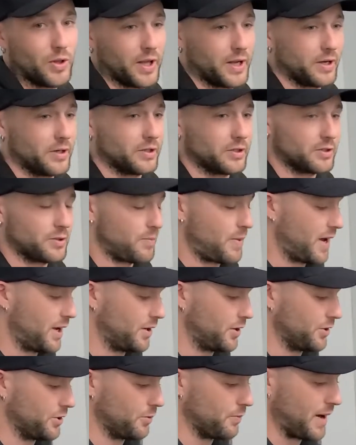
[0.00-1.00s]
and it will
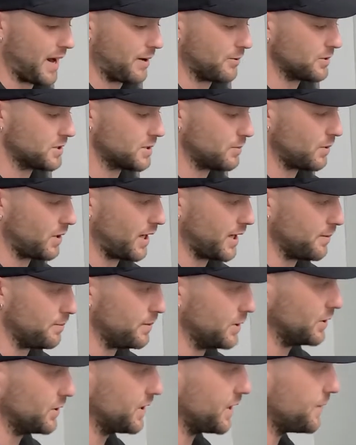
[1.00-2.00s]
depend on your power supply and
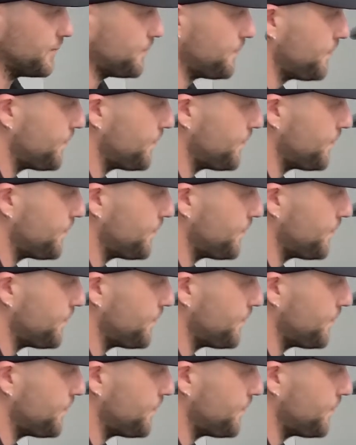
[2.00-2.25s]
building.